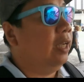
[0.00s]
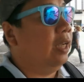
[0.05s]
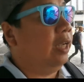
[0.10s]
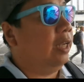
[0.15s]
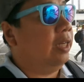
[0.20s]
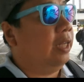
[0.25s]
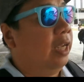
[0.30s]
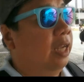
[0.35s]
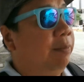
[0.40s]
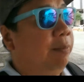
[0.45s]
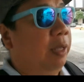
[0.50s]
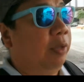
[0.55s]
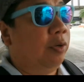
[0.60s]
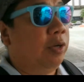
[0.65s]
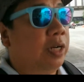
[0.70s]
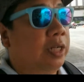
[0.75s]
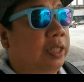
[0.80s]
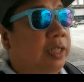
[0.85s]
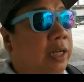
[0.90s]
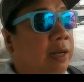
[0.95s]
and then
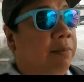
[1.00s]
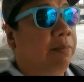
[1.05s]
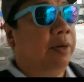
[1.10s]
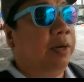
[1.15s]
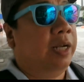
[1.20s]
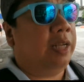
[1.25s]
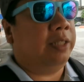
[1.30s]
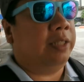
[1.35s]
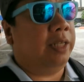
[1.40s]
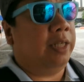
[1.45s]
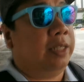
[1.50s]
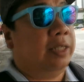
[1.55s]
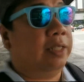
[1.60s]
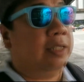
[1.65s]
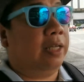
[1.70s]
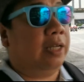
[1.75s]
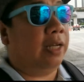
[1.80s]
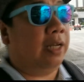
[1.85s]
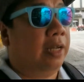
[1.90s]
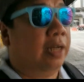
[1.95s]
meron na silang
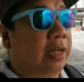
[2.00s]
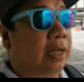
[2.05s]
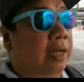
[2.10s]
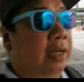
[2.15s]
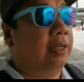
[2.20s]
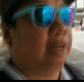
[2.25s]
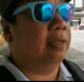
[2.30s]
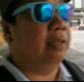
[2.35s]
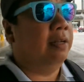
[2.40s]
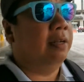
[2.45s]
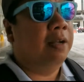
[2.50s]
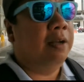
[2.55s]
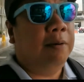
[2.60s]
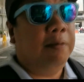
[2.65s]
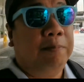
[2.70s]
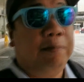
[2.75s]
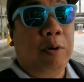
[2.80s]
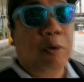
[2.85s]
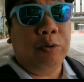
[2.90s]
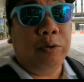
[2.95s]
branches sa
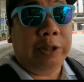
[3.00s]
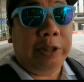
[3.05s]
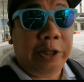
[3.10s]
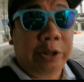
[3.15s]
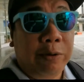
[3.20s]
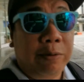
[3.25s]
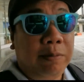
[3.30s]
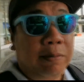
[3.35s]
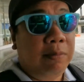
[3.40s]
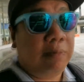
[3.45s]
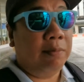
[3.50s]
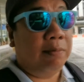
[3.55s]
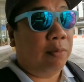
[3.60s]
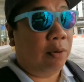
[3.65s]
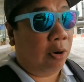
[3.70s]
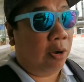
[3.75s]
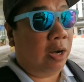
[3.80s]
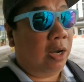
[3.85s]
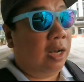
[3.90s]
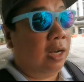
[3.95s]
Podium
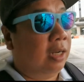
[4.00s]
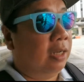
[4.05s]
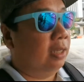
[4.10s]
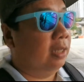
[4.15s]
Mall,